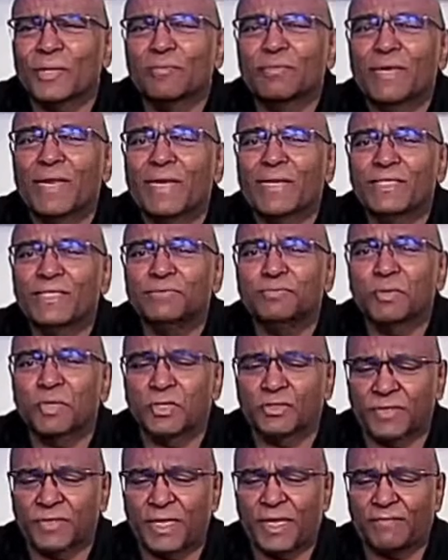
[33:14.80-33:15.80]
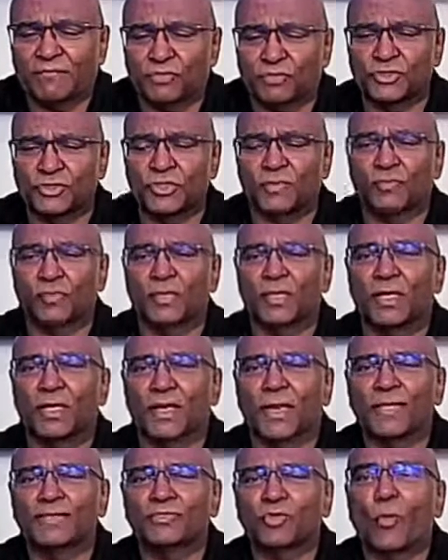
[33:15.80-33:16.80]
ladies because they have to sit with their
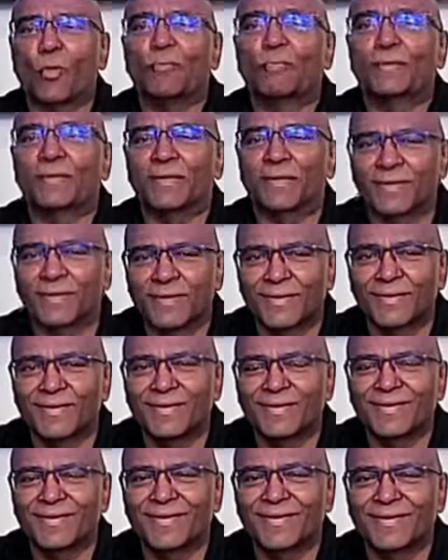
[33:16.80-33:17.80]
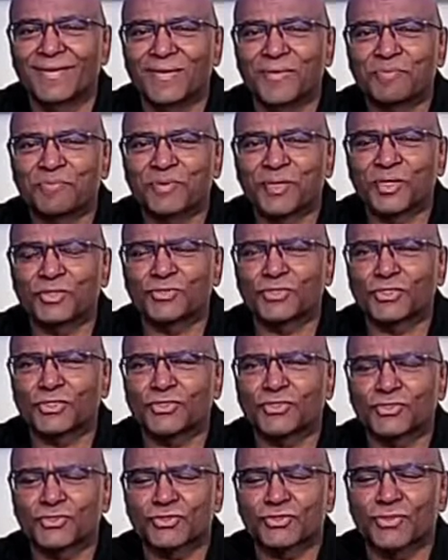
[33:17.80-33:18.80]
legs open because
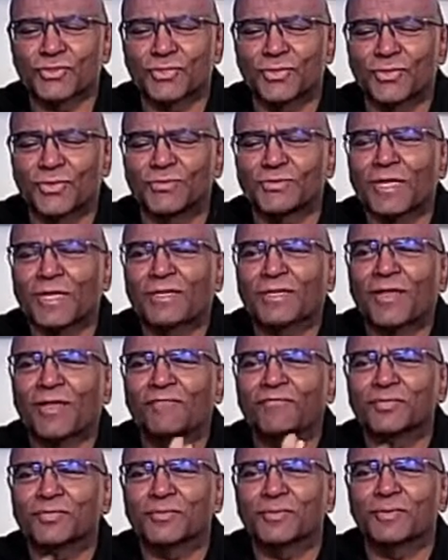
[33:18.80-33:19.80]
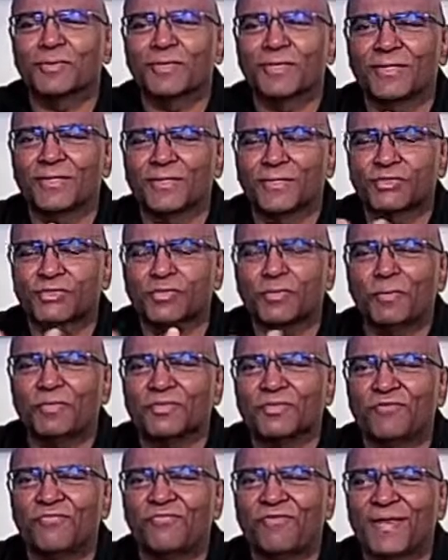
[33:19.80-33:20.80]
it's uncomfortable. There's so much
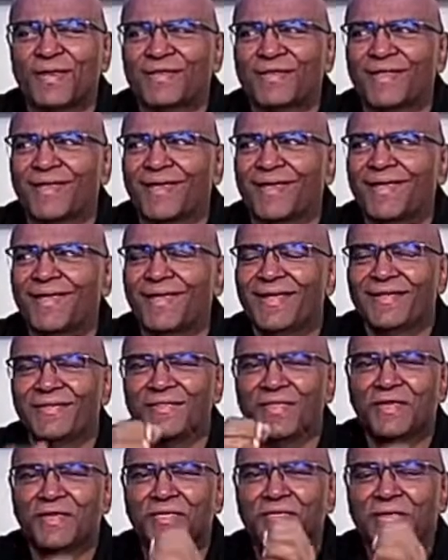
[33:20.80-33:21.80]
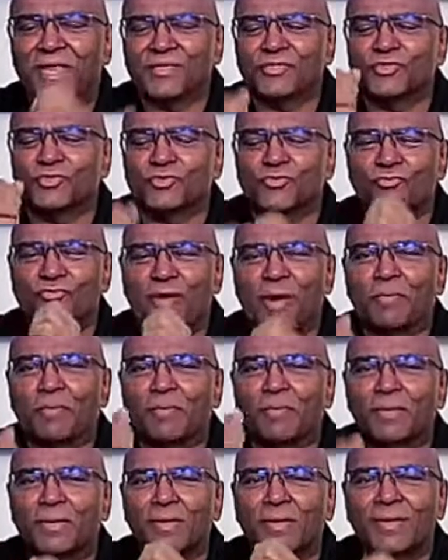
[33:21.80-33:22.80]
of fat there that it tends to
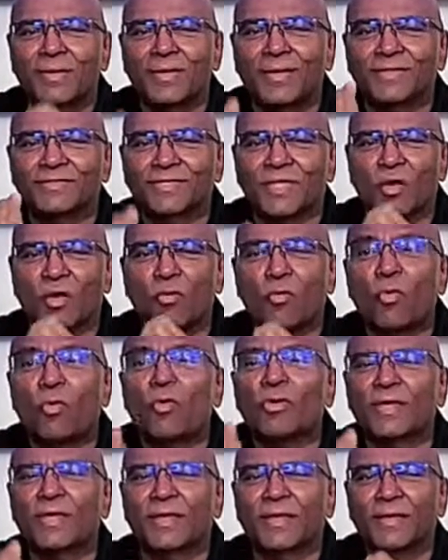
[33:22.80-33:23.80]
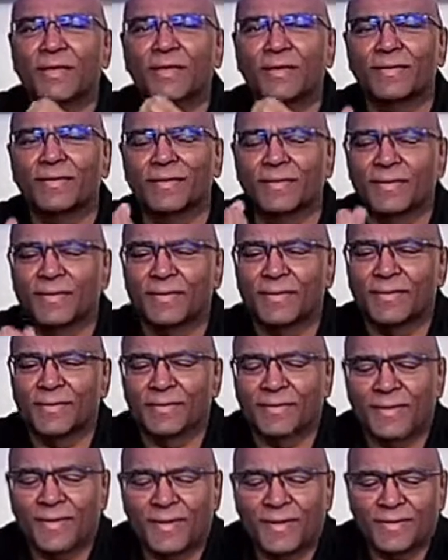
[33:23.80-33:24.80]
rub as they are walking, and
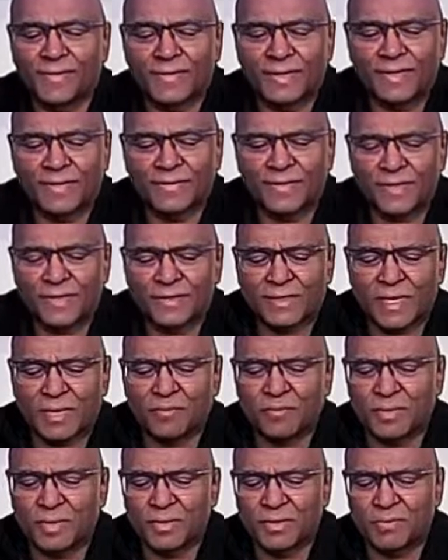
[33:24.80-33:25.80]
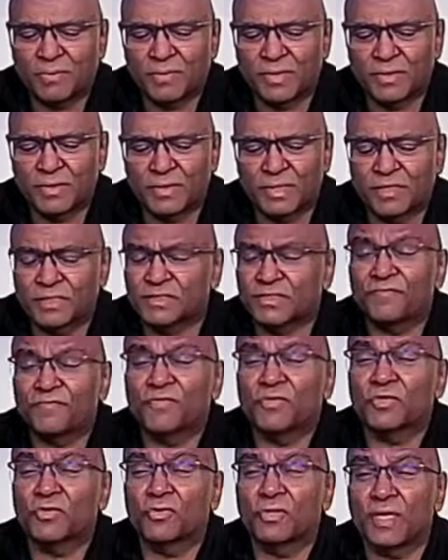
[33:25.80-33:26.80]
that can be a bit. It's
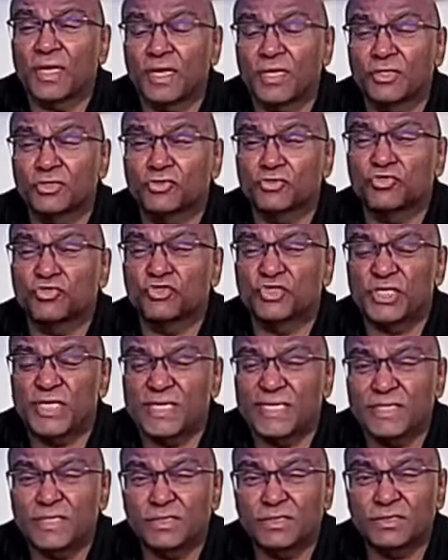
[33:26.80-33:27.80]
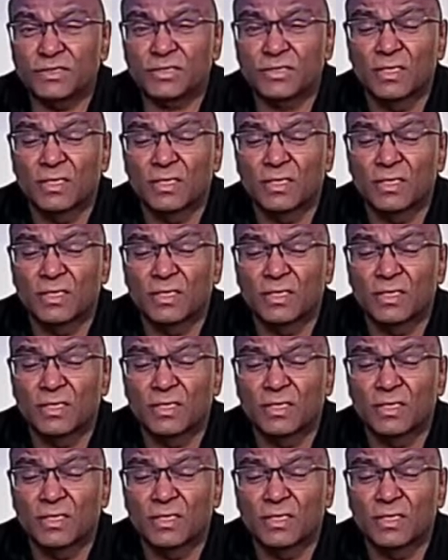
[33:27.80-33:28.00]
difficult to get into jeans.